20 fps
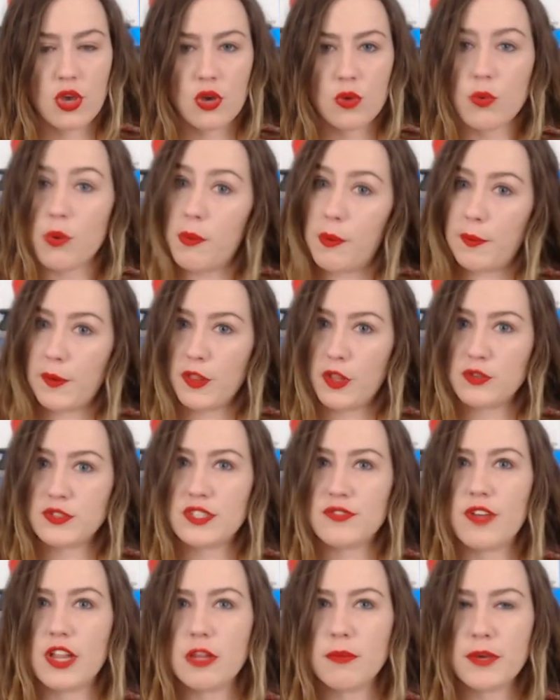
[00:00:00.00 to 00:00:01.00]
Remember those
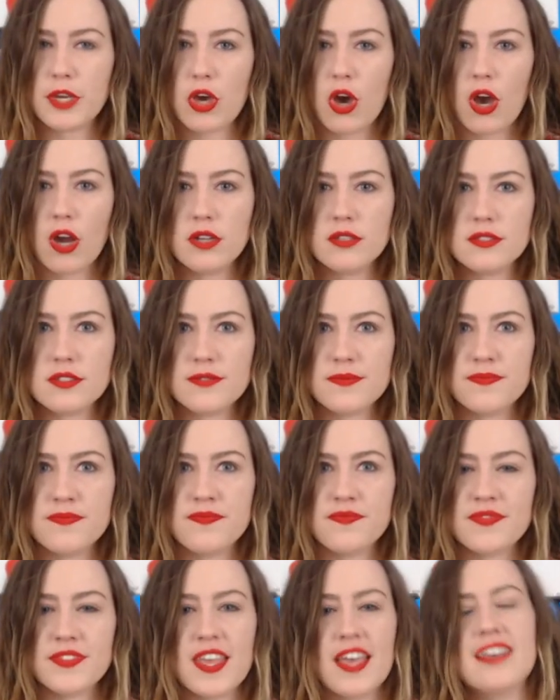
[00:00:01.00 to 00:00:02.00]
development cards?
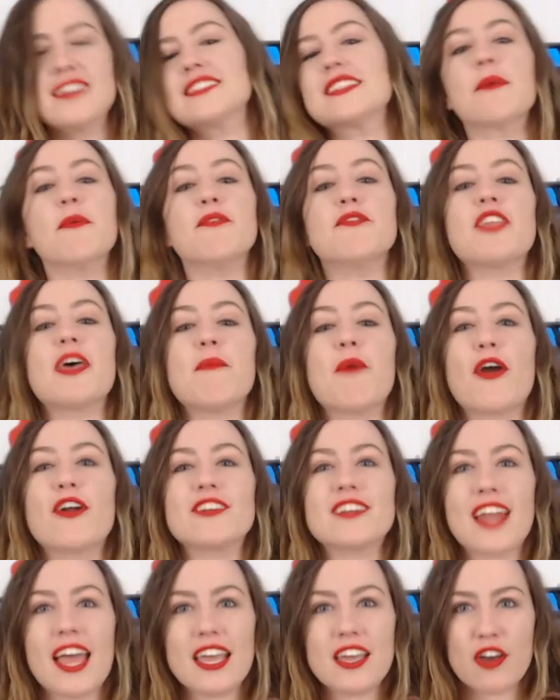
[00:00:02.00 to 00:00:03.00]
Some of them are
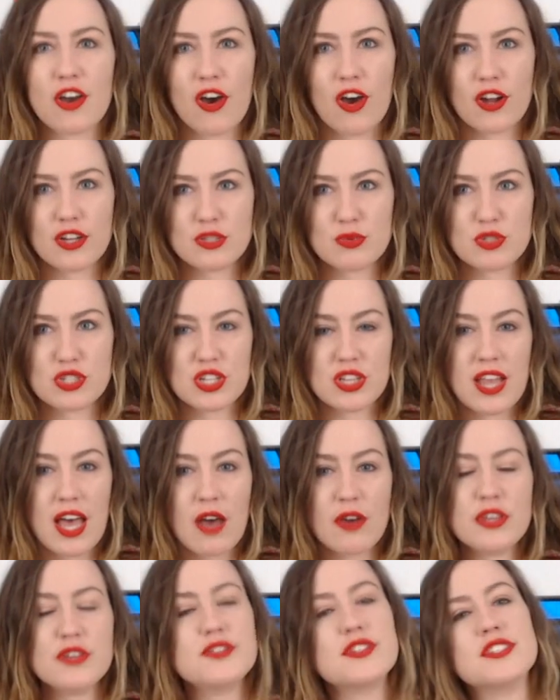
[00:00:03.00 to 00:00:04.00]
night cards, which
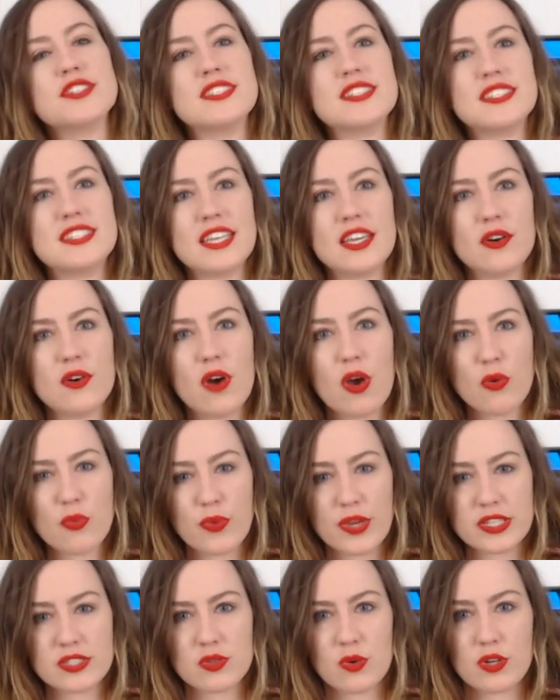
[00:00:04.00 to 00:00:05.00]
allow you to steal a
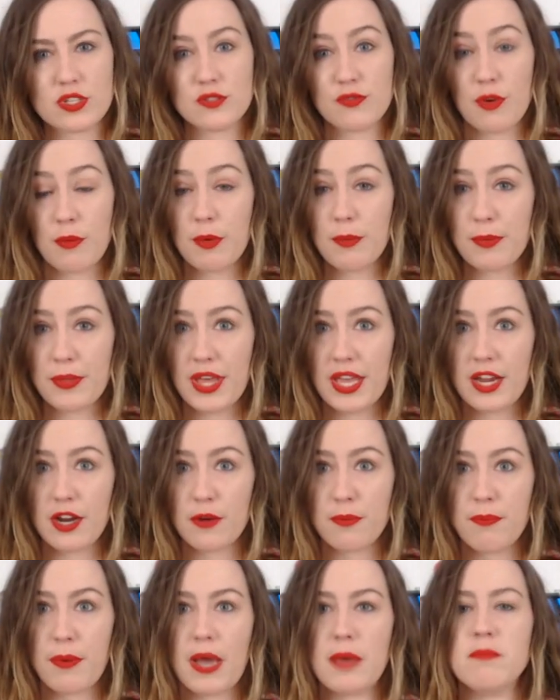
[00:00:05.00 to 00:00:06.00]
resource from a player
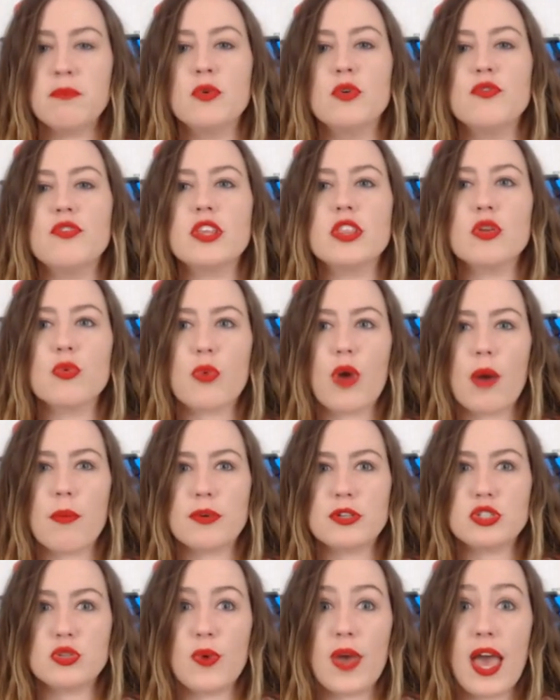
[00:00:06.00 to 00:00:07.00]
by moving the
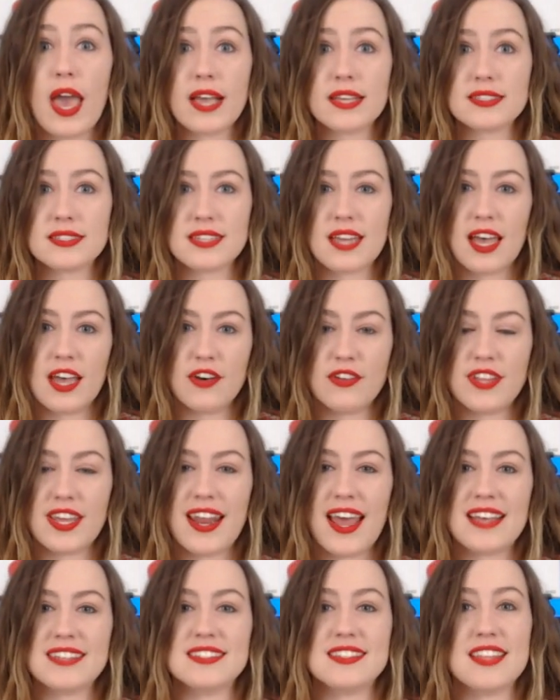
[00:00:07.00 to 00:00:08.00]
robber to a hex tile that
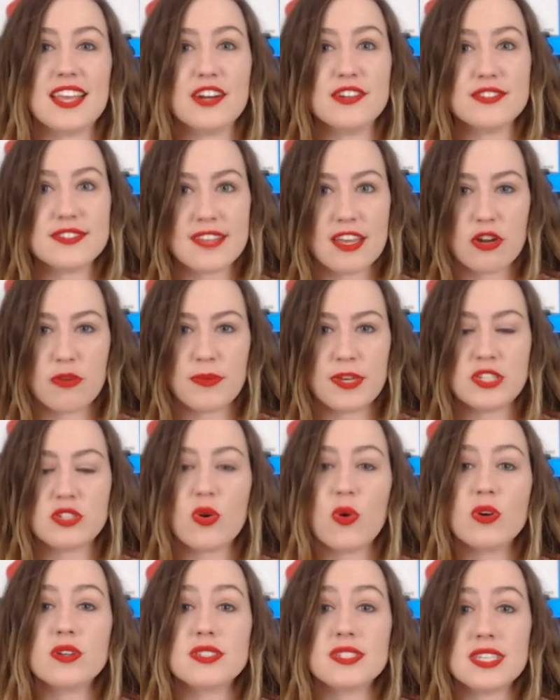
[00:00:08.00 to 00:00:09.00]
has their settlement
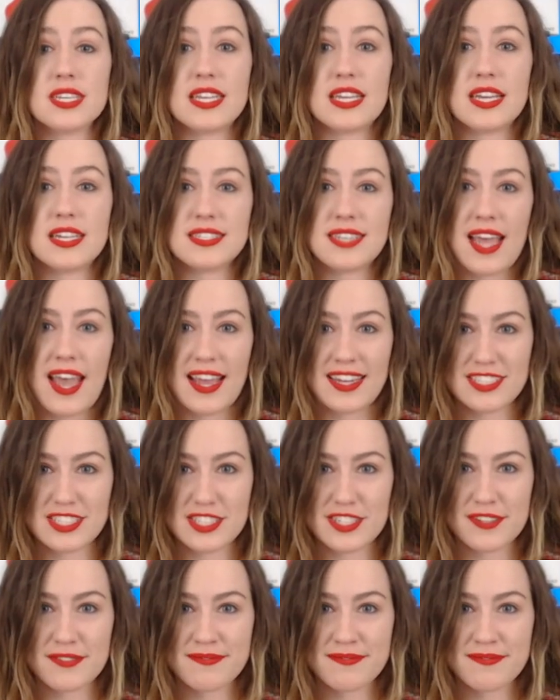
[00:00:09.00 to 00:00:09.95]
or city attached.